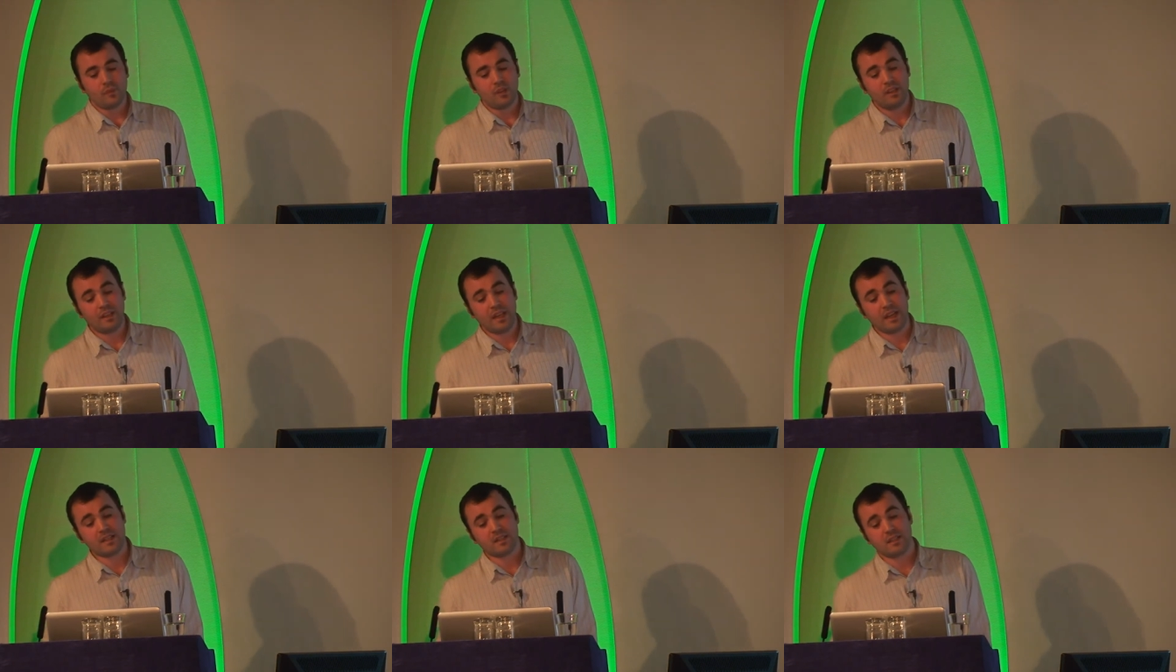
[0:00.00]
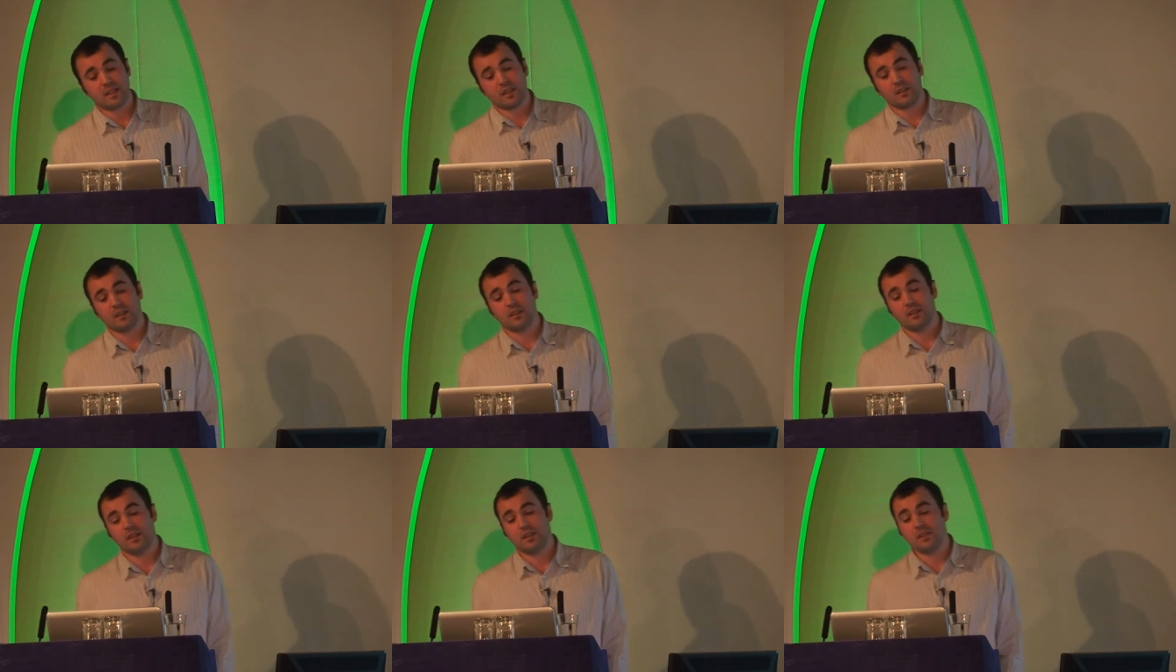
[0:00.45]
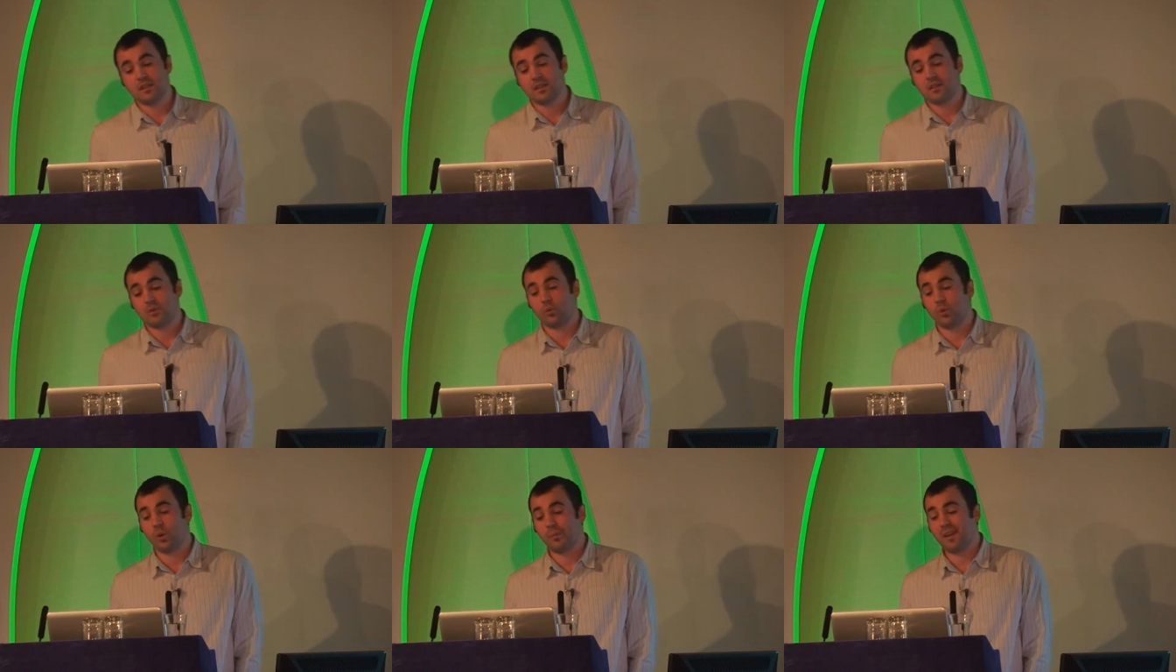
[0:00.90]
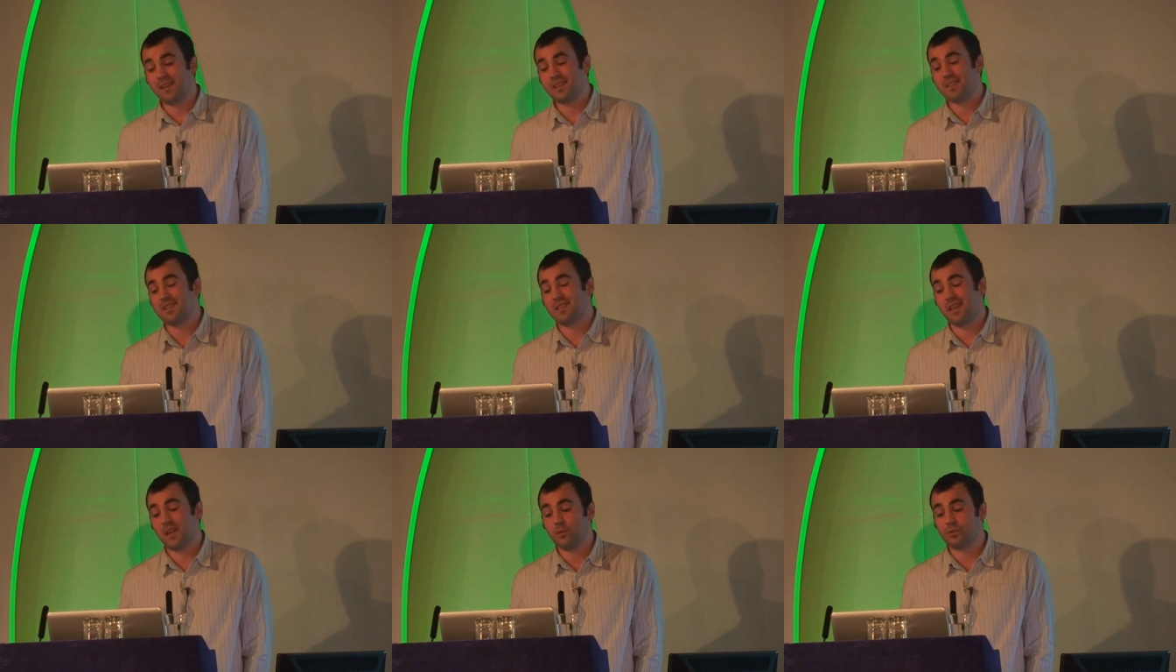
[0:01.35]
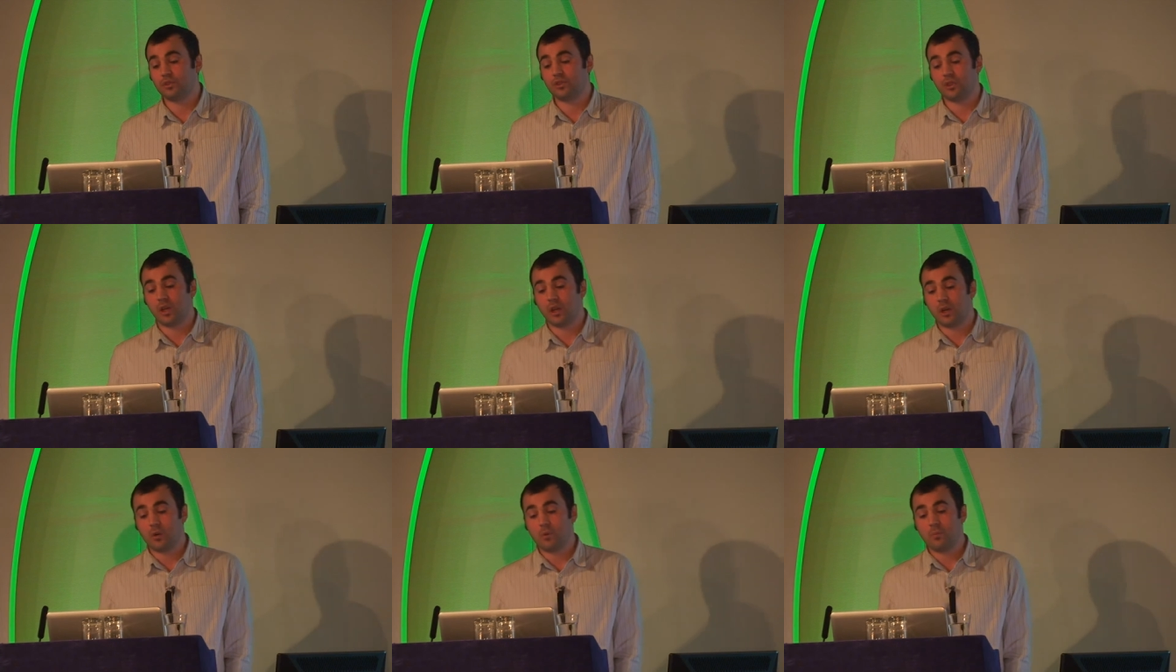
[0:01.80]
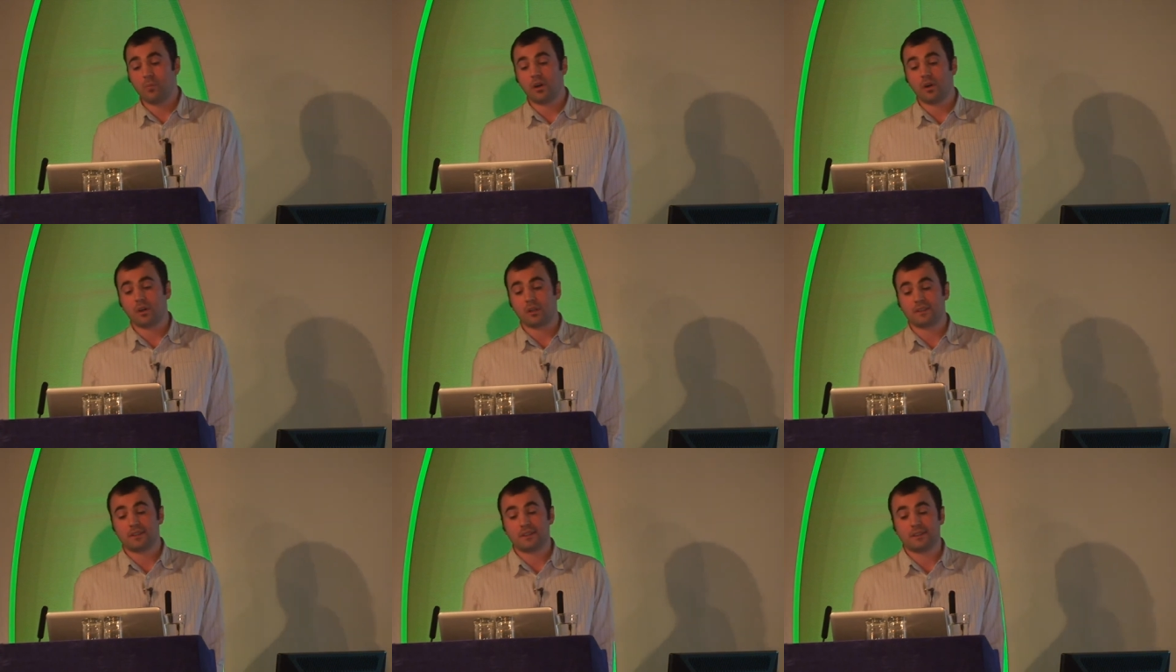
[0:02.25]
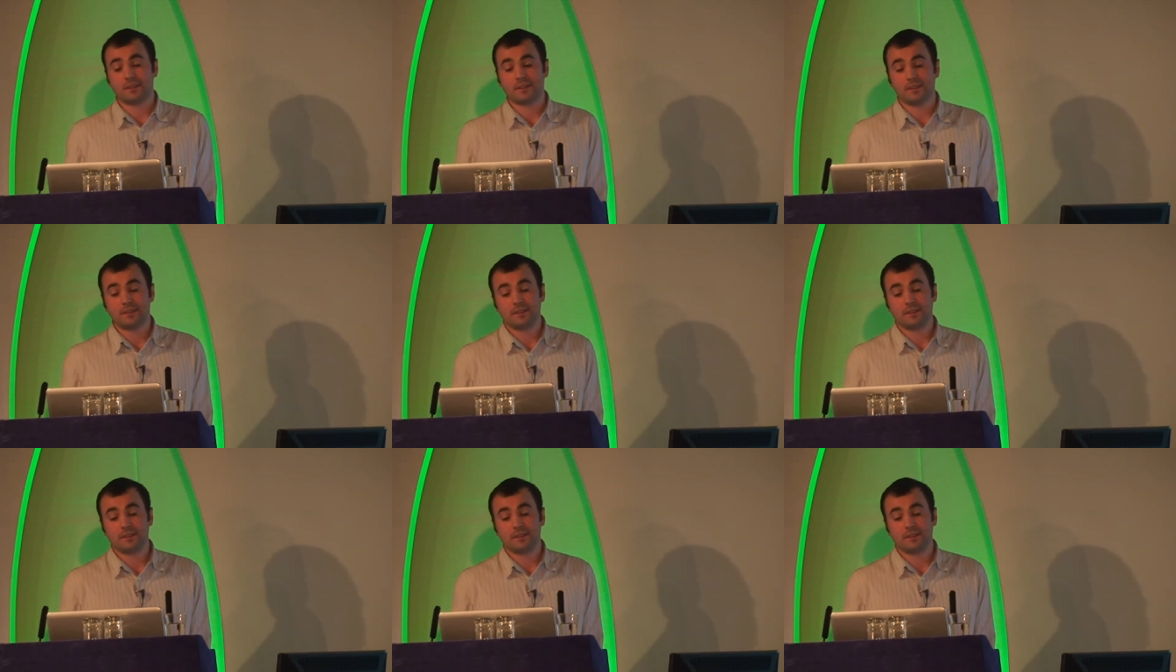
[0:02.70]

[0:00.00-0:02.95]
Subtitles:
Next thing is all about sales cycle marketing.